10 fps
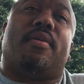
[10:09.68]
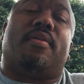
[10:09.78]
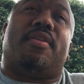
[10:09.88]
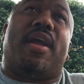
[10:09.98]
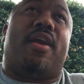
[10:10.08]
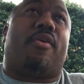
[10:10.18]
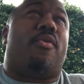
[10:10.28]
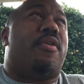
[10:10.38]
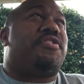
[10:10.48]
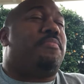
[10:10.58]
They are
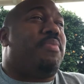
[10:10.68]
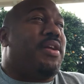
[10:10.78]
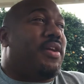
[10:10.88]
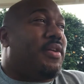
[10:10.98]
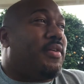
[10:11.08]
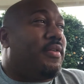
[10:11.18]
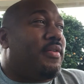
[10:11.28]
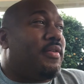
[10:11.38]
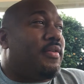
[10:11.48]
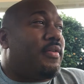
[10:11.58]
going to be
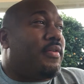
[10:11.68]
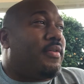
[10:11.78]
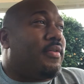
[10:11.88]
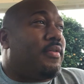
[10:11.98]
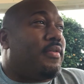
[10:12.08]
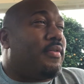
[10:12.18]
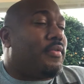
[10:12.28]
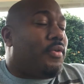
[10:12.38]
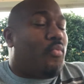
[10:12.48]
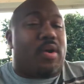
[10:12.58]

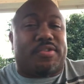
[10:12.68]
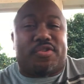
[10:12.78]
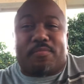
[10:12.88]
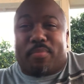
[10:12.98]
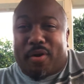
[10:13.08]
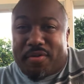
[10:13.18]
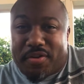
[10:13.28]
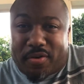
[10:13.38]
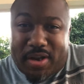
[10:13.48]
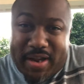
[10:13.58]
the ones who birth
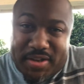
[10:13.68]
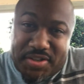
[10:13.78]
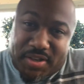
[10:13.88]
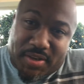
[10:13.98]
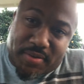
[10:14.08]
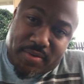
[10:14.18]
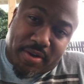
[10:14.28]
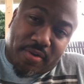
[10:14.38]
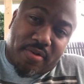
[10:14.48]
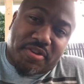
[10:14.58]
your legacy. They're
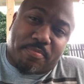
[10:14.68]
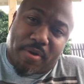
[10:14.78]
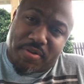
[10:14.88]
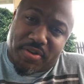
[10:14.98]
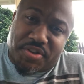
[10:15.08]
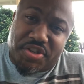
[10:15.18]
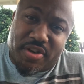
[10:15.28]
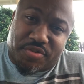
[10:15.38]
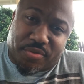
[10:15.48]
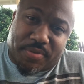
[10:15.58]
going to birth your
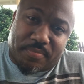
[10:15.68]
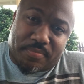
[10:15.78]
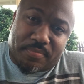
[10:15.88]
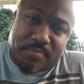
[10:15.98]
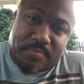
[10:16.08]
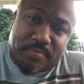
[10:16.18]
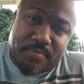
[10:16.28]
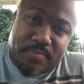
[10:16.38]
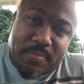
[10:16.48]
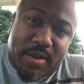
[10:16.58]
children.
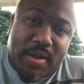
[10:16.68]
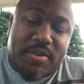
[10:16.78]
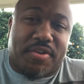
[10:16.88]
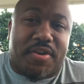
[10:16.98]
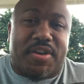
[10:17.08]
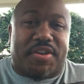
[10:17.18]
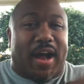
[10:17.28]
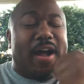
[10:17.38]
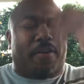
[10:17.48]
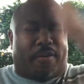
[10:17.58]
So you need to
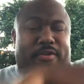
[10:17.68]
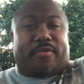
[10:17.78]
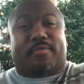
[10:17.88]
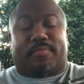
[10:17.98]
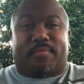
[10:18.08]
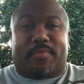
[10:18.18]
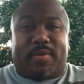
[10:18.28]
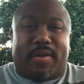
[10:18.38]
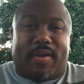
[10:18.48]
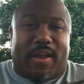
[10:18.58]
honor her.
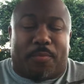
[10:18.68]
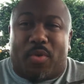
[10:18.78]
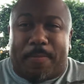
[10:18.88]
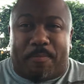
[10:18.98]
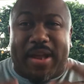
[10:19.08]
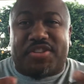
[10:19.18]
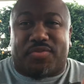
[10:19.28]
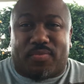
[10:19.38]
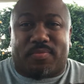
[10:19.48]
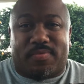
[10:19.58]
And what's
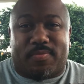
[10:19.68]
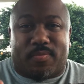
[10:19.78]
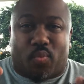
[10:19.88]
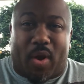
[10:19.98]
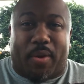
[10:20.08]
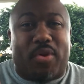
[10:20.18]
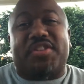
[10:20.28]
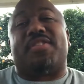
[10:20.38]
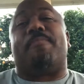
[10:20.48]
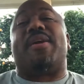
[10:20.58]

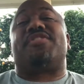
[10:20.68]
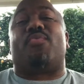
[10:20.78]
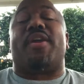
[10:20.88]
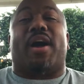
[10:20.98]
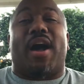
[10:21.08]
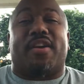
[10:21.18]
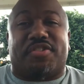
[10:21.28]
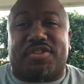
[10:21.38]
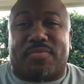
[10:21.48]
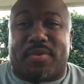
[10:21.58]
the best way to honor
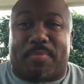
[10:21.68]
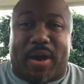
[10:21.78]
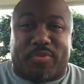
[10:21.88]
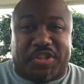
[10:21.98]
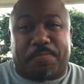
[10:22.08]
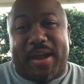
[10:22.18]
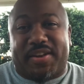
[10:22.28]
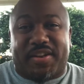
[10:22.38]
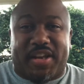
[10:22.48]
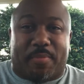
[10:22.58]
someone? By
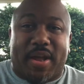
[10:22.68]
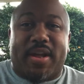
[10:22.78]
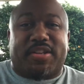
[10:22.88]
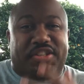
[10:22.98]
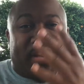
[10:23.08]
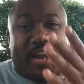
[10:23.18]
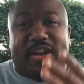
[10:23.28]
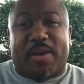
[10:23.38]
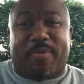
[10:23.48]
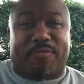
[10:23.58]
respecting them, standing
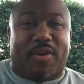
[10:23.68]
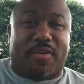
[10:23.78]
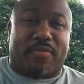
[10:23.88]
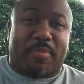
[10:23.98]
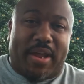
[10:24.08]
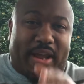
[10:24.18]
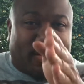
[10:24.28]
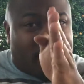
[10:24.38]
up in front of them, and